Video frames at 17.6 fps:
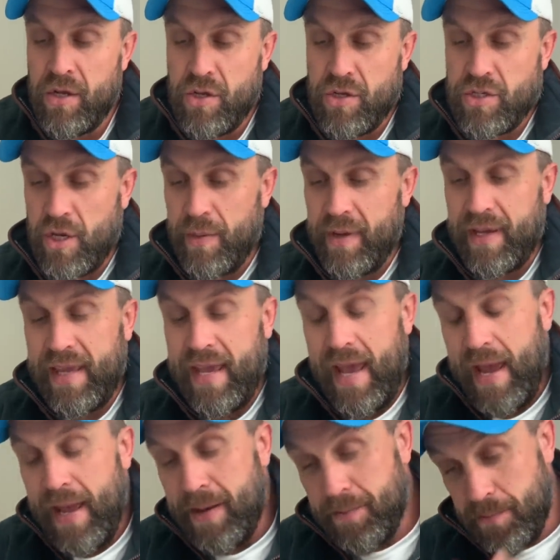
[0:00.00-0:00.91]
So
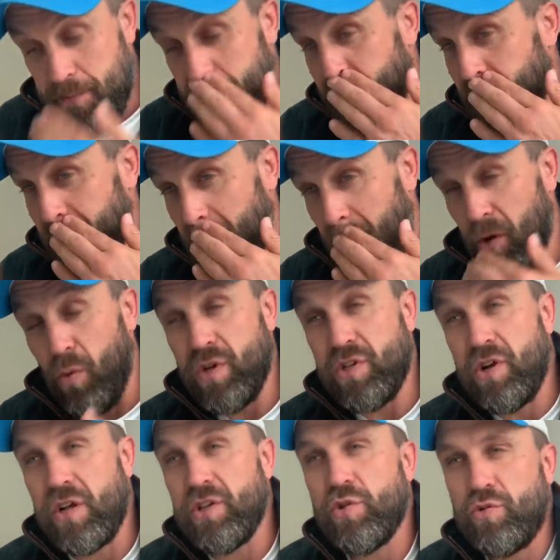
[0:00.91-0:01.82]
again, I
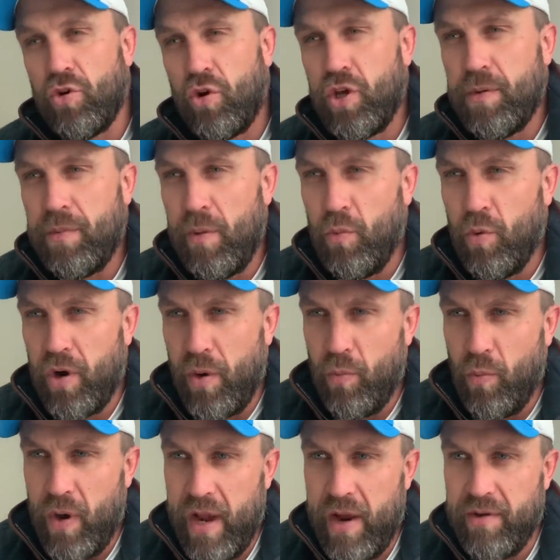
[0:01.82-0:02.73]
always like to document what
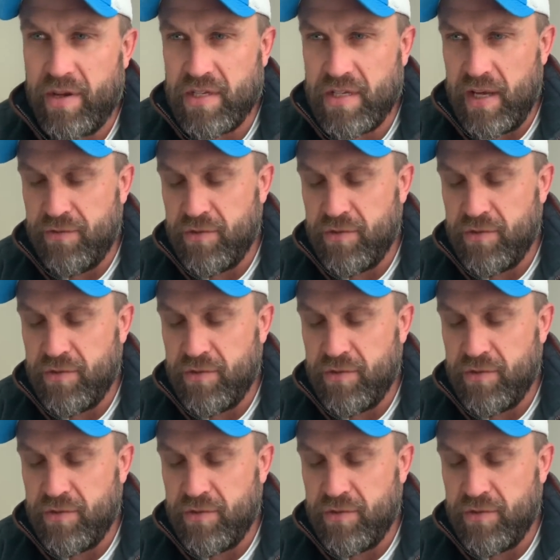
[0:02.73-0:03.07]
I'm wearing, see if